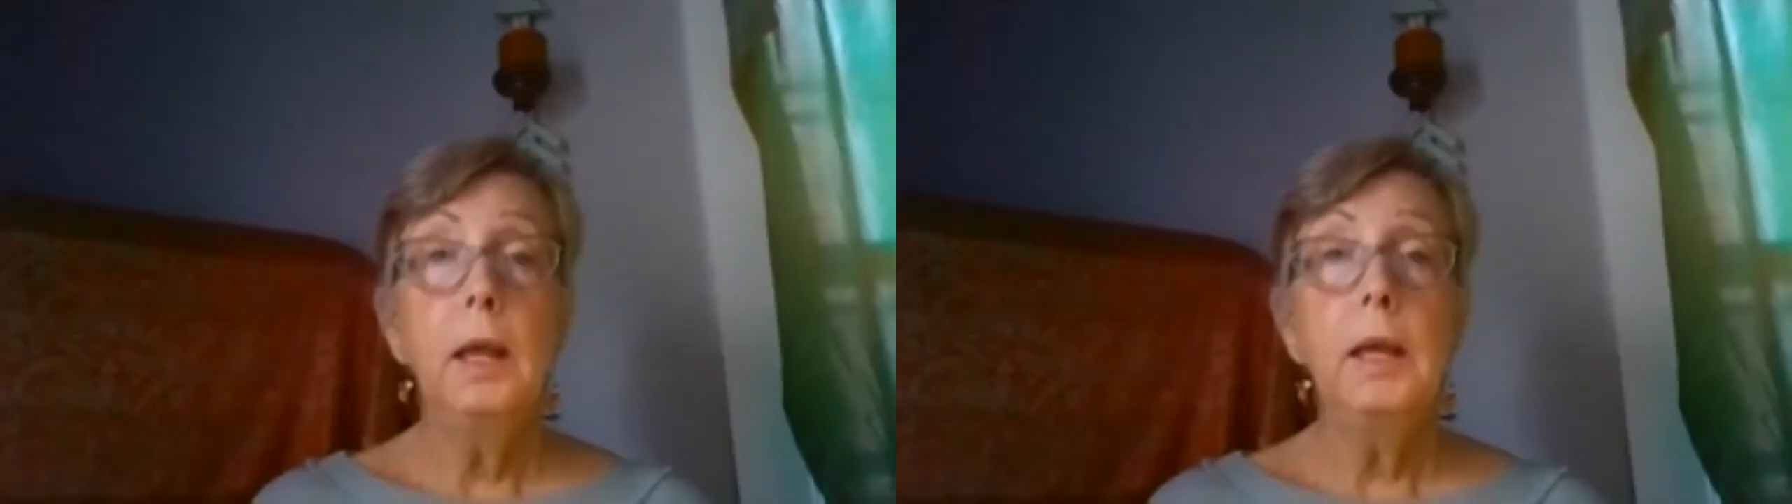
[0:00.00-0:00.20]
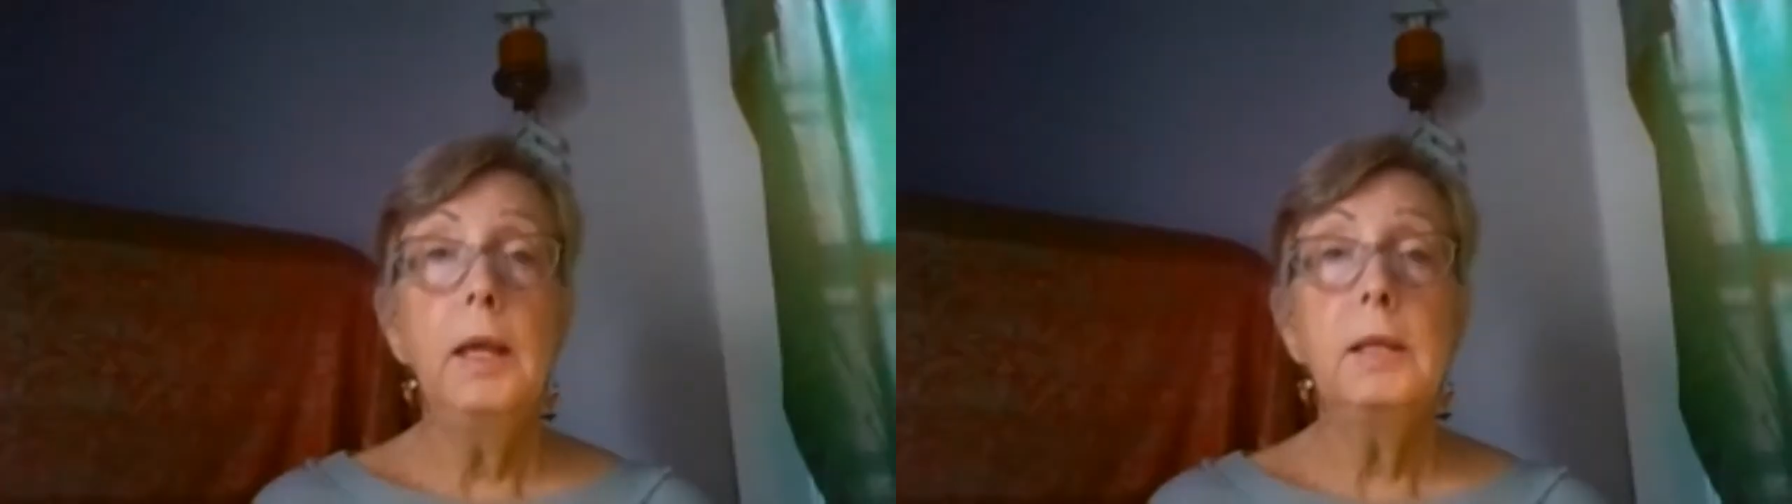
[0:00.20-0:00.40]

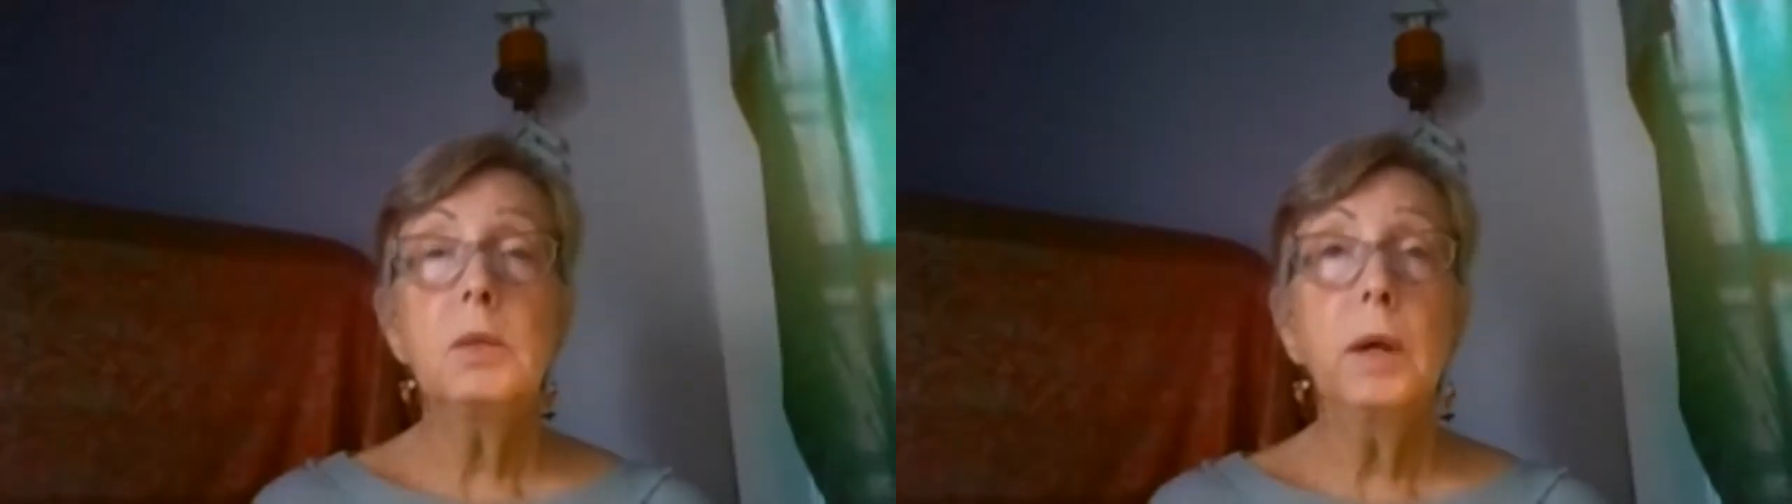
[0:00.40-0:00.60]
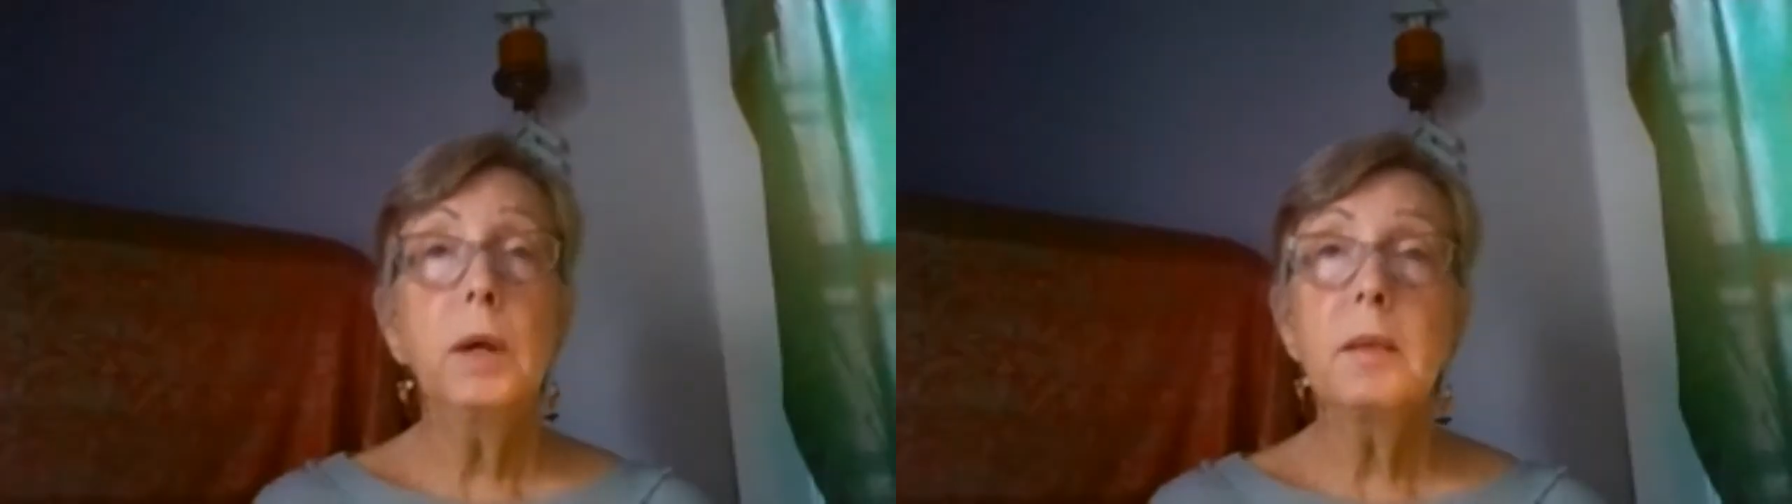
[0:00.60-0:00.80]
It's
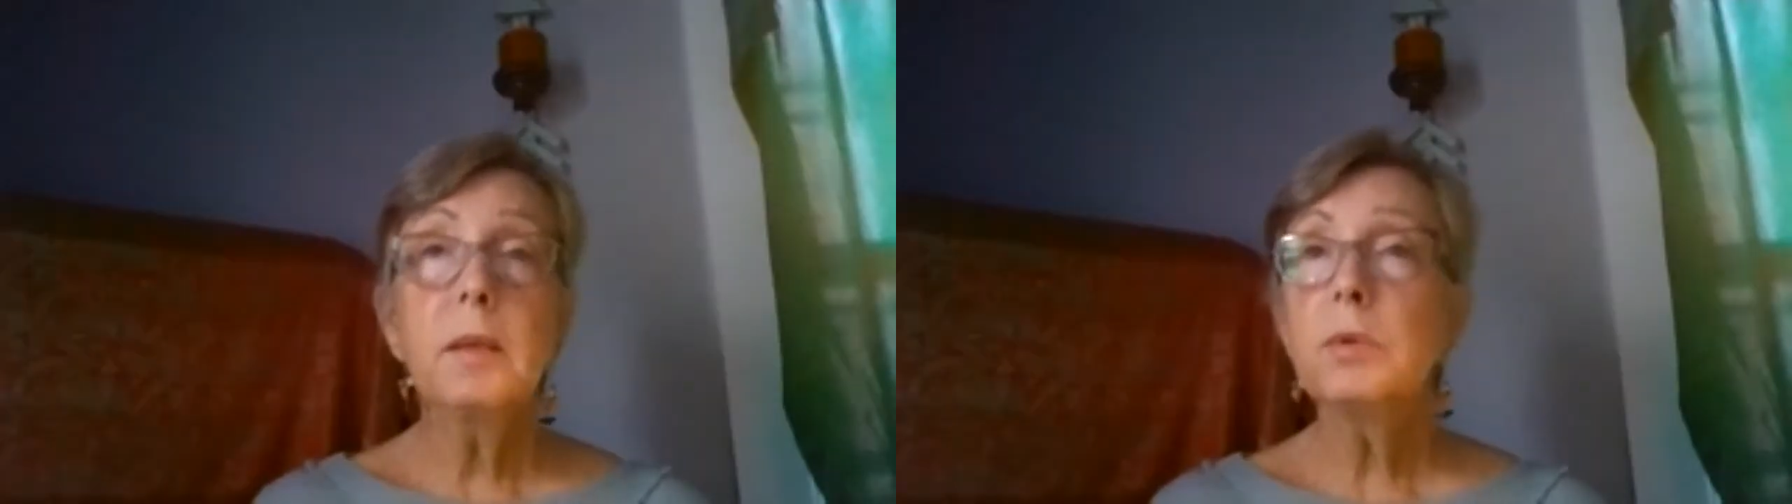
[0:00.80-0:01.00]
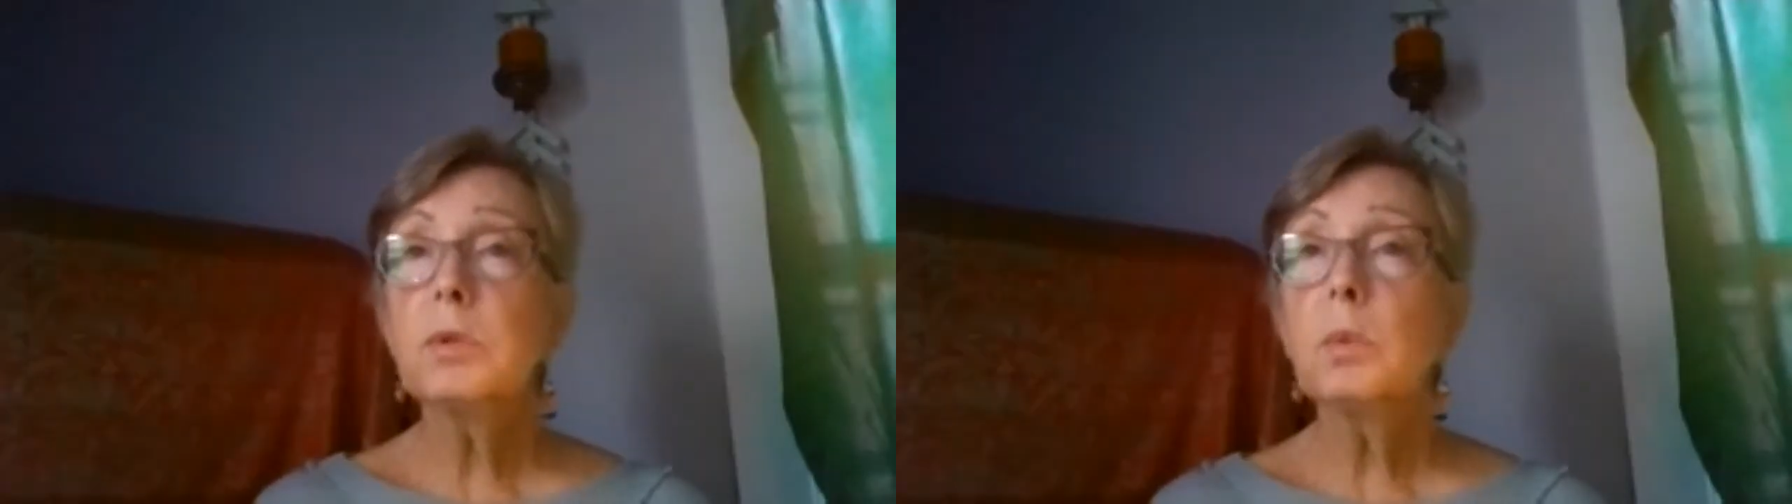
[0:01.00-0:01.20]
one of the
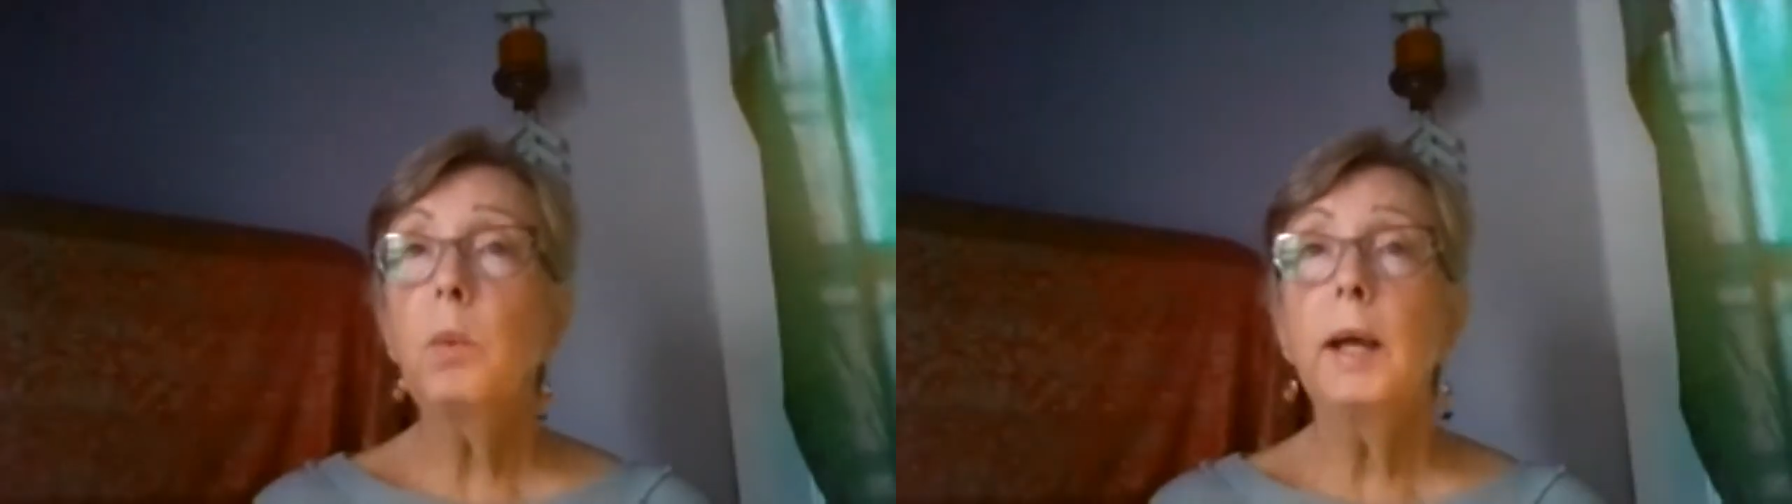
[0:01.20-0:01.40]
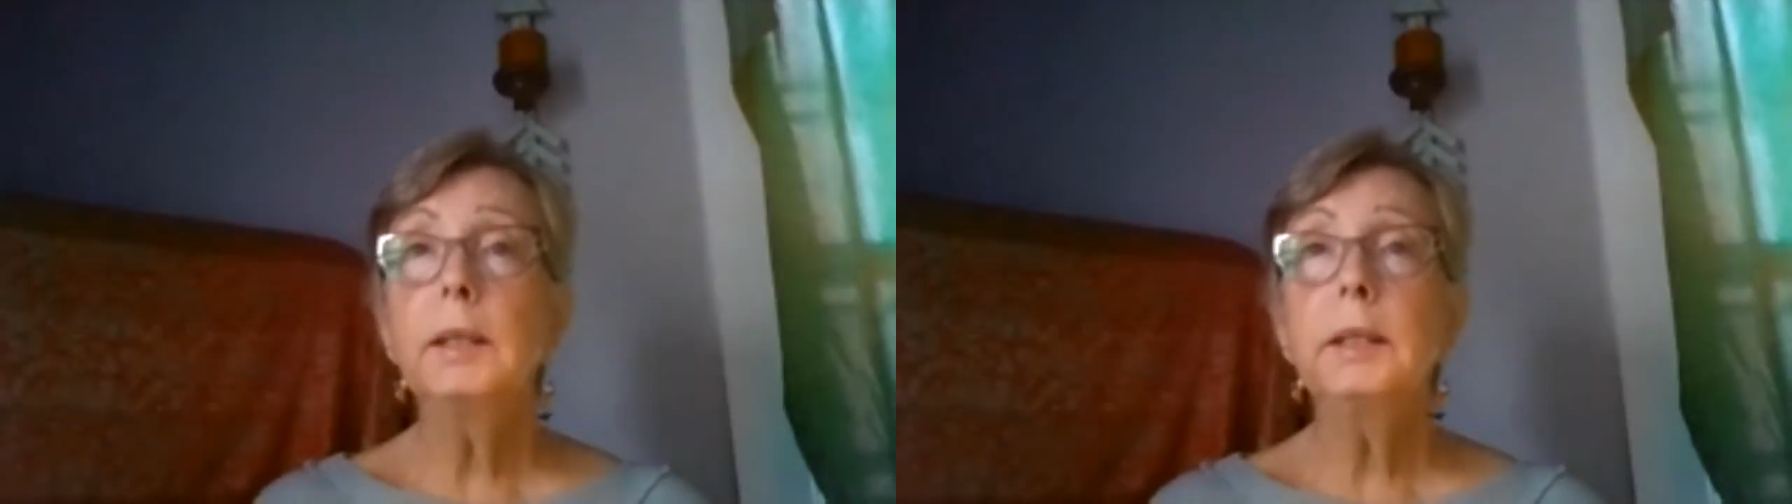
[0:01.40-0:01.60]
most
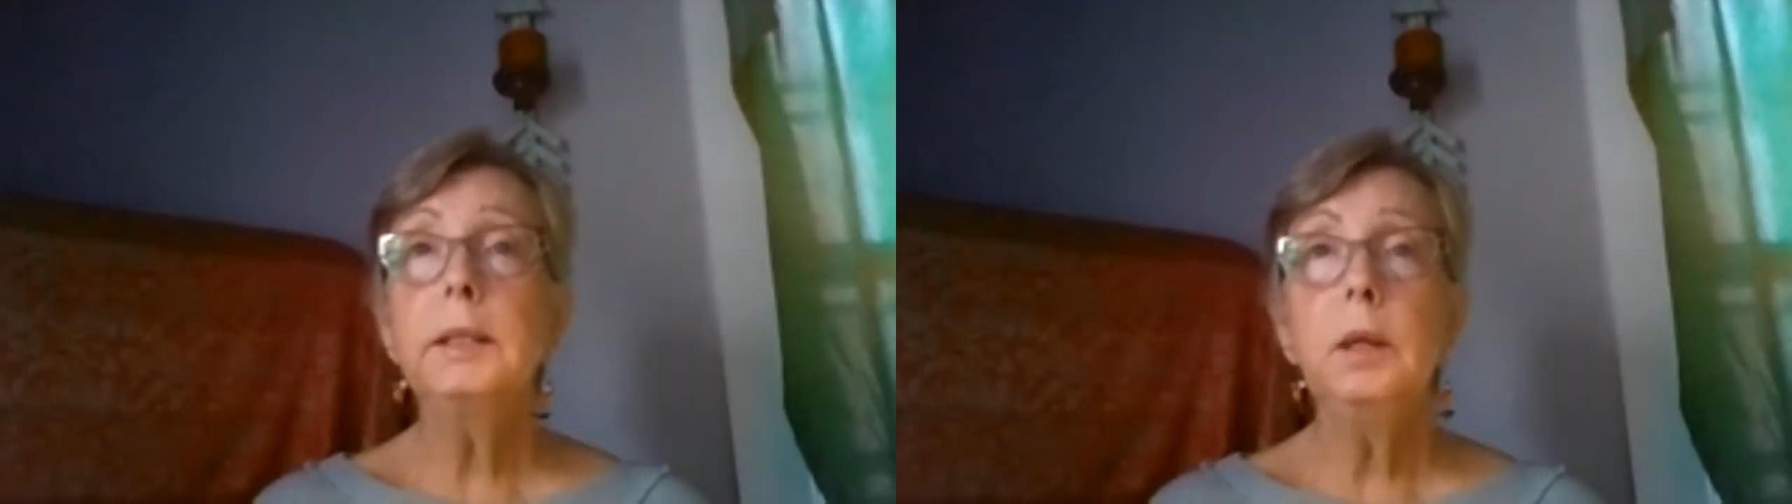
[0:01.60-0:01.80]
widely